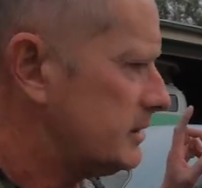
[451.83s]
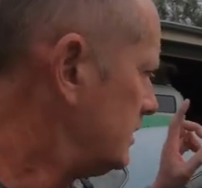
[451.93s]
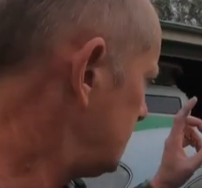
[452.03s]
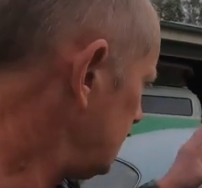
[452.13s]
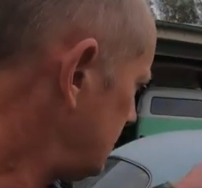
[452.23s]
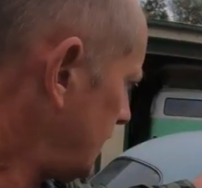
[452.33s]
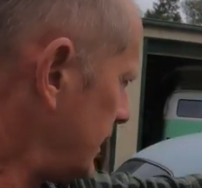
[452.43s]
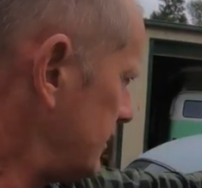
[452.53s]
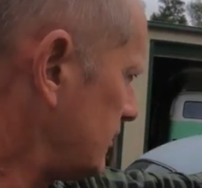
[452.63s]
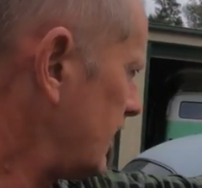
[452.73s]
you
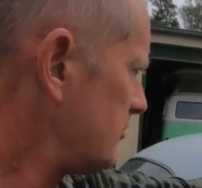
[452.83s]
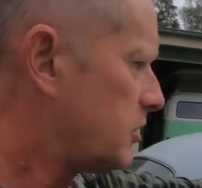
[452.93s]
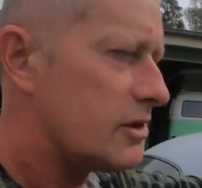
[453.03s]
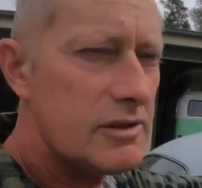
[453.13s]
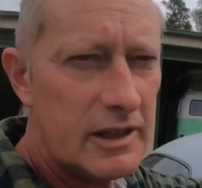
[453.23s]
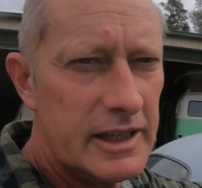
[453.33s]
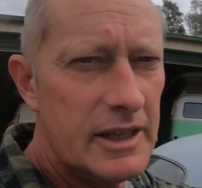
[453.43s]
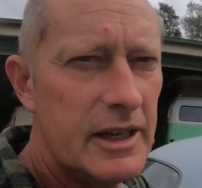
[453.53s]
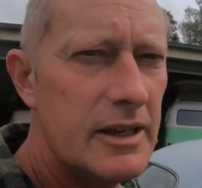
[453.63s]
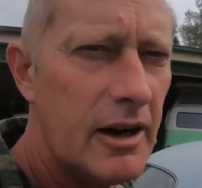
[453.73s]
take the glove box
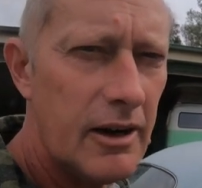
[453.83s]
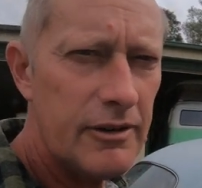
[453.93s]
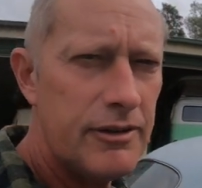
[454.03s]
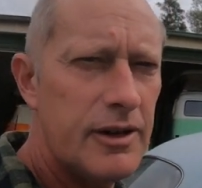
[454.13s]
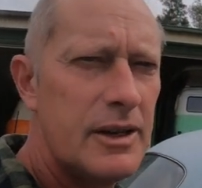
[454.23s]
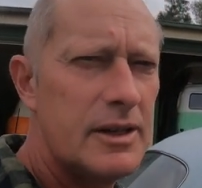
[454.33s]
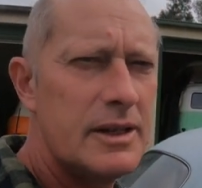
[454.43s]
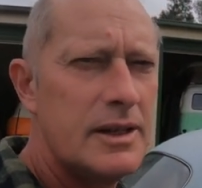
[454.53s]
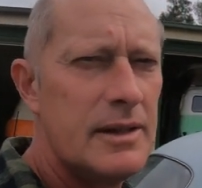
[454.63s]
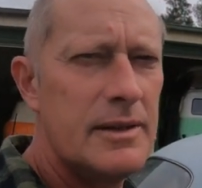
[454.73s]
lid off,
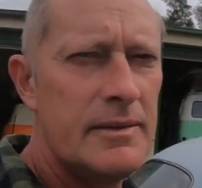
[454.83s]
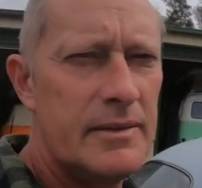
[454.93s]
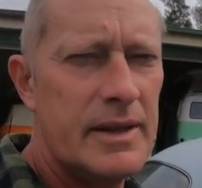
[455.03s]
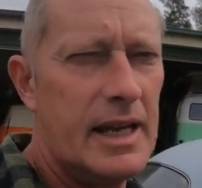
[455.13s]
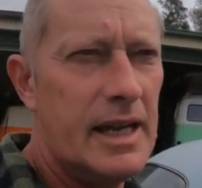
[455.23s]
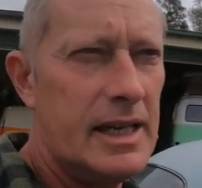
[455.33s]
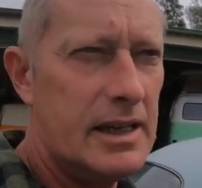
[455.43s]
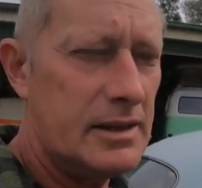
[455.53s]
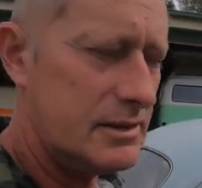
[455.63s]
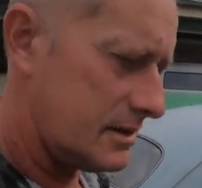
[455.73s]

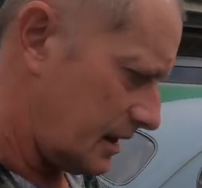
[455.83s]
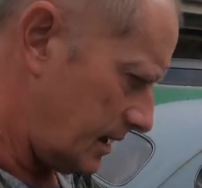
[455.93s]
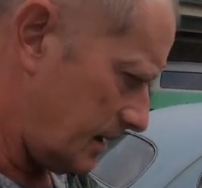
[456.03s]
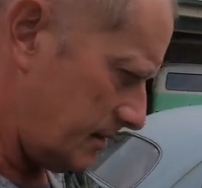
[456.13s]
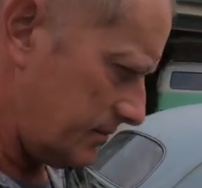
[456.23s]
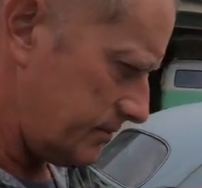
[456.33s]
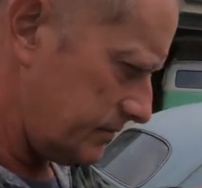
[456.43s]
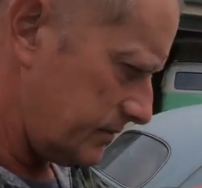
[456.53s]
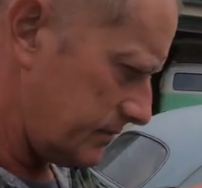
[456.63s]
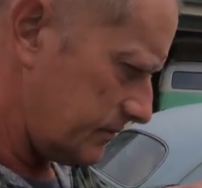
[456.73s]
and
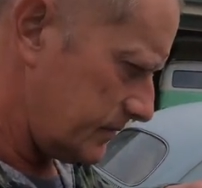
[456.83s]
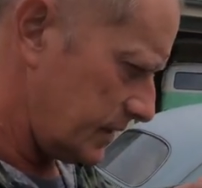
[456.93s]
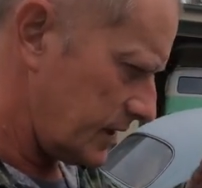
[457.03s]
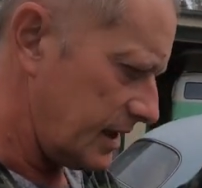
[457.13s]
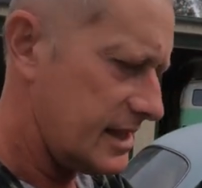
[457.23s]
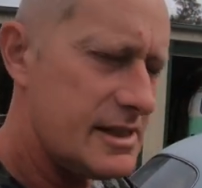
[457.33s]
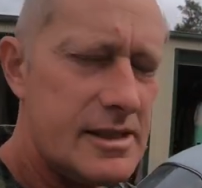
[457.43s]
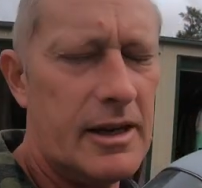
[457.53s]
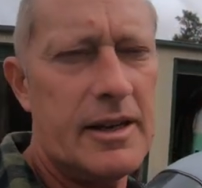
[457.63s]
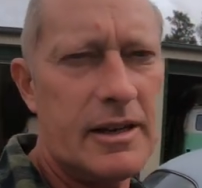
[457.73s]
the
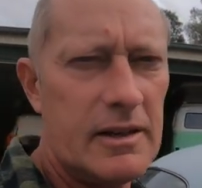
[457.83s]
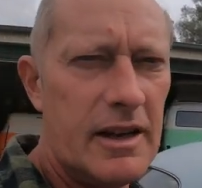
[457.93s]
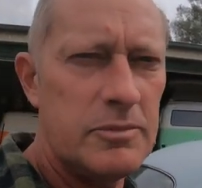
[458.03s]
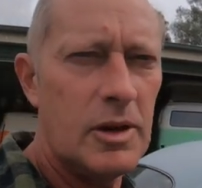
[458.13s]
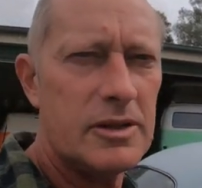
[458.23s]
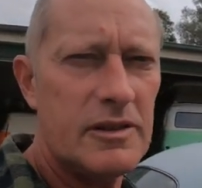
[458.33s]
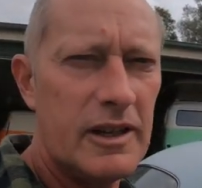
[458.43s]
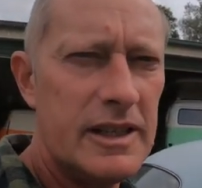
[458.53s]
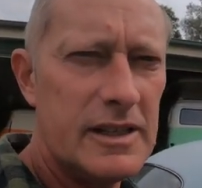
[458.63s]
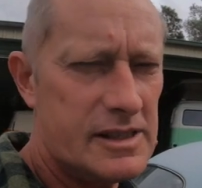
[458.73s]
inside of the glove
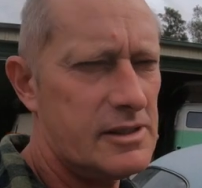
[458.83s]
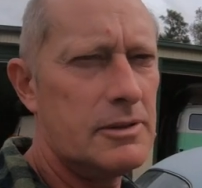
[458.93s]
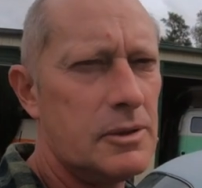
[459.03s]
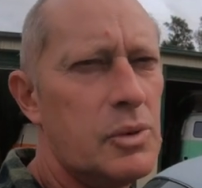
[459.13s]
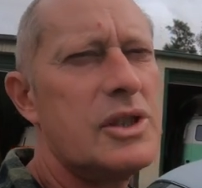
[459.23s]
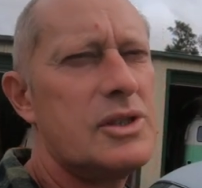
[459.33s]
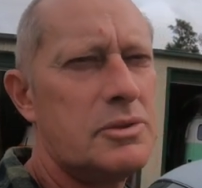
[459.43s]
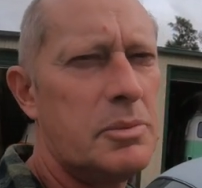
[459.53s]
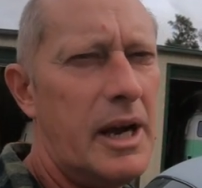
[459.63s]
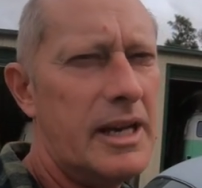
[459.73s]
box lid still
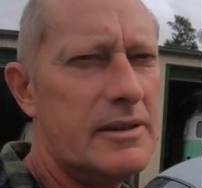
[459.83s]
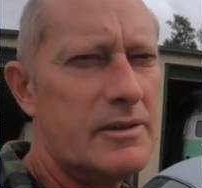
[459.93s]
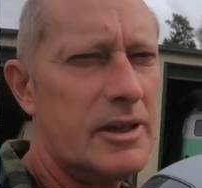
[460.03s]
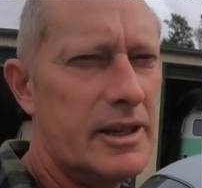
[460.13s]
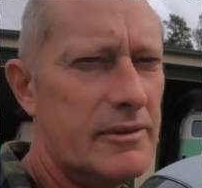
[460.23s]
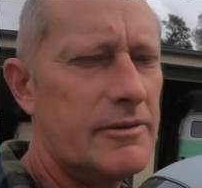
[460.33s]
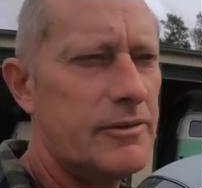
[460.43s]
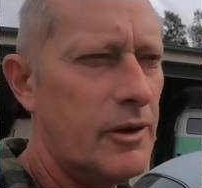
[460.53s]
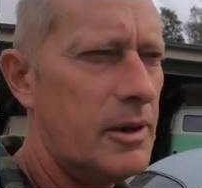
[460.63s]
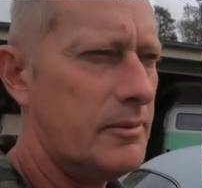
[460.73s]
original paint, like
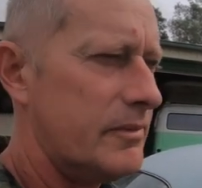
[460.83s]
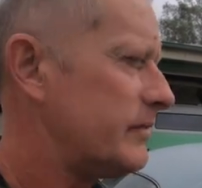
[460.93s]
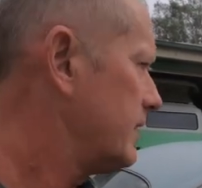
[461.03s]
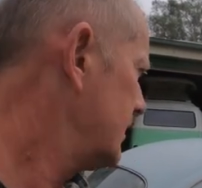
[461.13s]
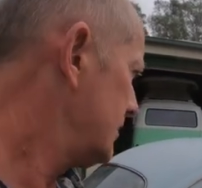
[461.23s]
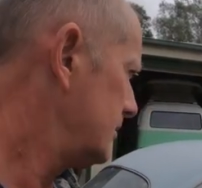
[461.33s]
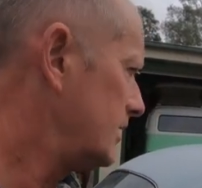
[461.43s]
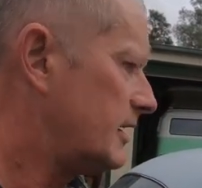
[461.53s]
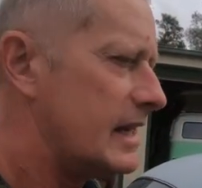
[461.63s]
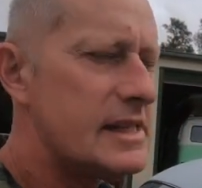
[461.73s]
from
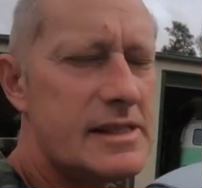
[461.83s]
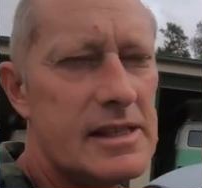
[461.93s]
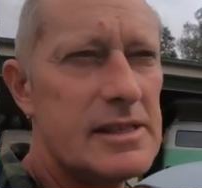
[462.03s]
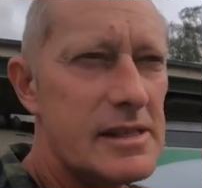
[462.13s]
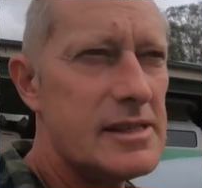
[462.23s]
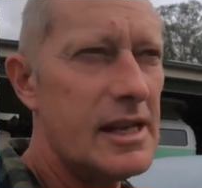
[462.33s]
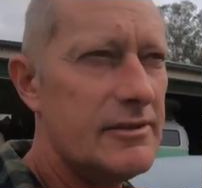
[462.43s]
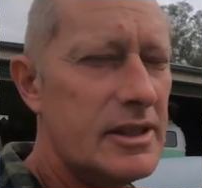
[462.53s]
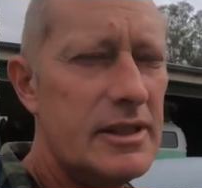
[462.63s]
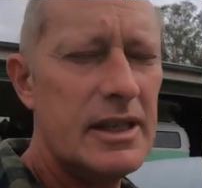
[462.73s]

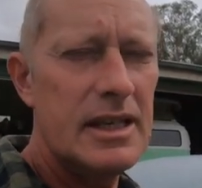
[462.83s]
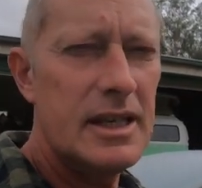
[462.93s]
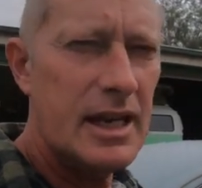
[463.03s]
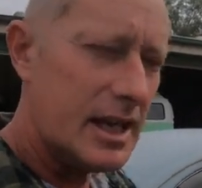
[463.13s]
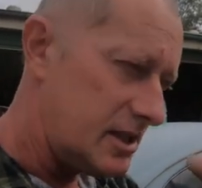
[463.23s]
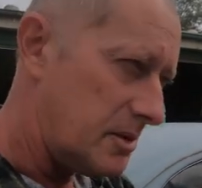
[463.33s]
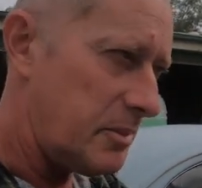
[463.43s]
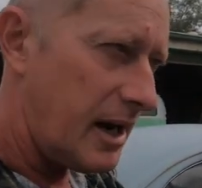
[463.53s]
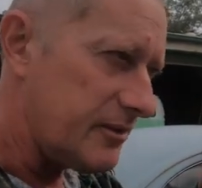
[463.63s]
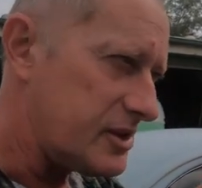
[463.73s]
1967, and you
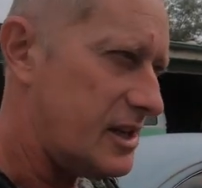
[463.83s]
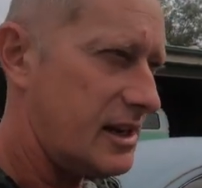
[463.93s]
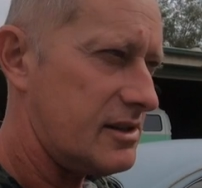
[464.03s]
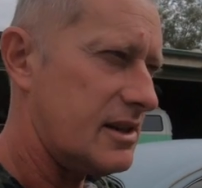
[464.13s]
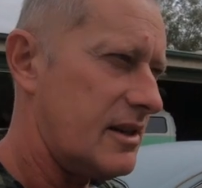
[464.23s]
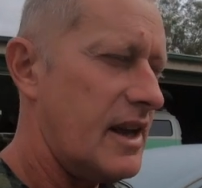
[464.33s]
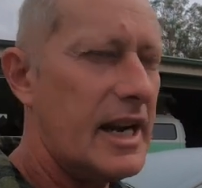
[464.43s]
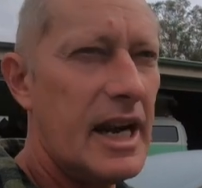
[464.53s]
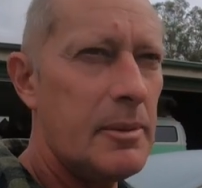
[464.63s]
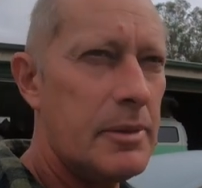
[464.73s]
buff a section of
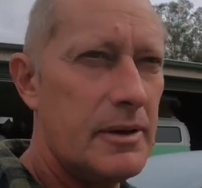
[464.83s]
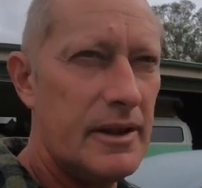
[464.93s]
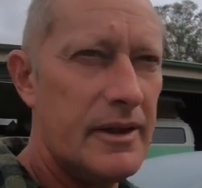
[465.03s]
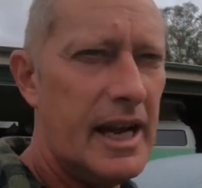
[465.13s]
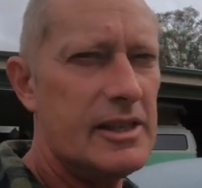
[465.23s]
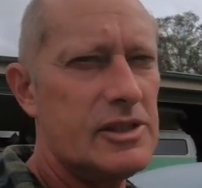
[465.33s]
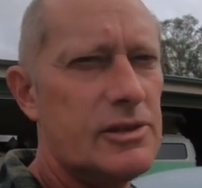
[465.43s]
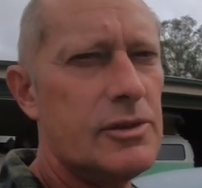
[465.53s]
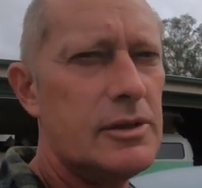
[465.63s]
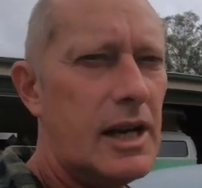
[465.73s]
that up, and that is
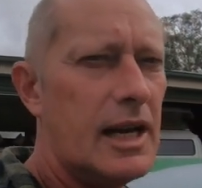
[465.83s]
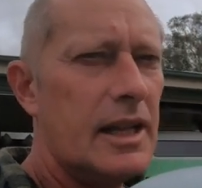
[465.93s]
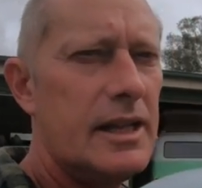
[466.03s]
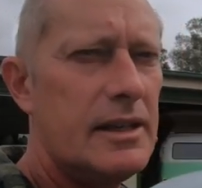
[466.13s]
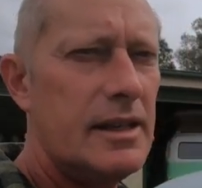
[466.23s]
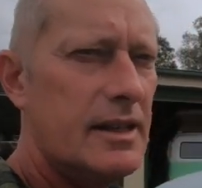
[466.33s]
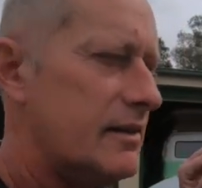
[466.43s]
your true color,